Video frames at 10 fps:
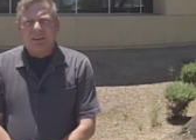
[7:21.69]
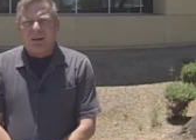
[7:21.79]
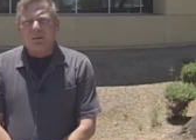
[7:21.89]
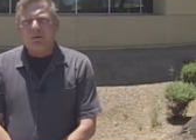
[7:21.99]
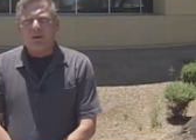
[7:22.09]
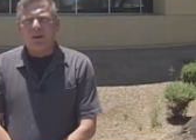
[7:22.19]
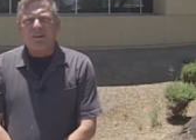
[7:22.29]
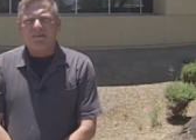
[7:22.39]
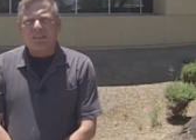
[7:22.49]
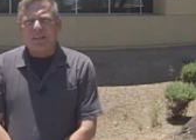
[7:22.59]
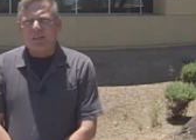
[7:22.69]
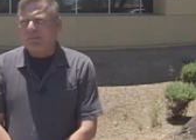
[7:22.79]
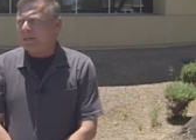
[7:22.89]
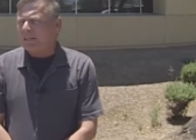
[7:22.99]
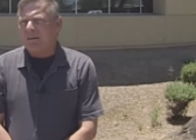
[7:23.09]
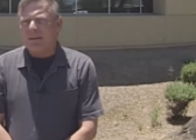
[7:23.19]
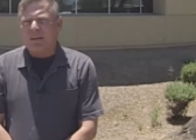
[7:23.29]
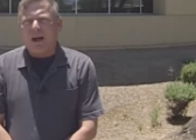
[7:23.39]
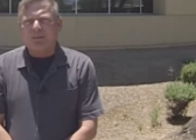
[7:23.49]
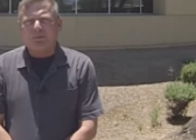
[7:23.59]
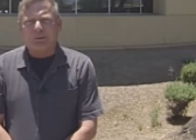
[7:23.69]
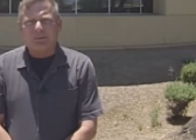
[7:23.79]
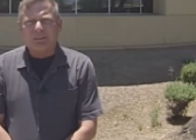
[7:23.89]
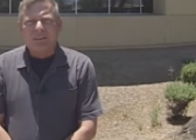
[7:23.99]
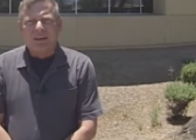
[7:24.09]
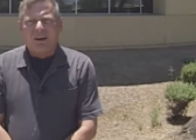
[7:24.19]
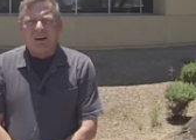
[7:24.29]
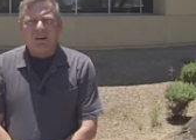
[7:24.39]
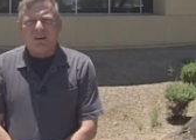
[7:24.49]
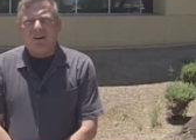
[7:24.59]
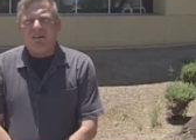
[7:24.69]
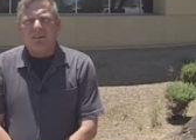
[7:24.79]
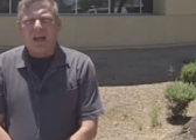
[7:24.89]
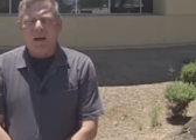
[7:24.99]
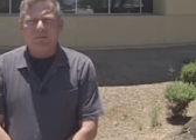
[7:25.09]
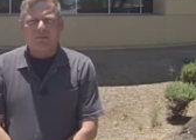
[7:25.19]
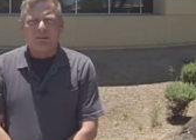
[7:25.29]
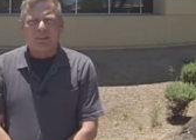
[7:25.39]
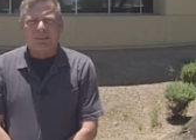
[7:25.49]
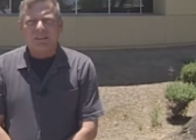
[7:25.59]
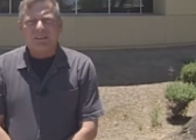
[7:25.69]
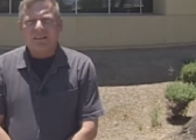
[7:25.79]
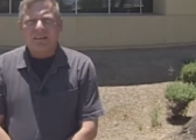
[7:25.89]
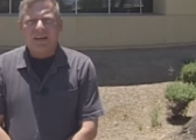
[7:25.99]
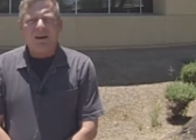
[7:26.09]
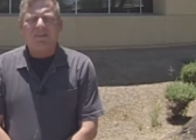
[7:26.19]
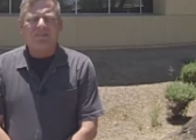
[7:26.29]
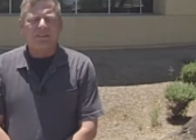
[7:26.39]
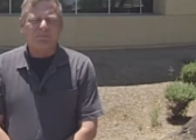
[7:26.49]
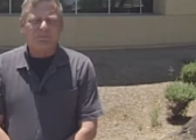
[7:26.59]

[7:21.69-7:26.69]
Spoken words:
All the words that they speak of the gospel are all absolutely heresy.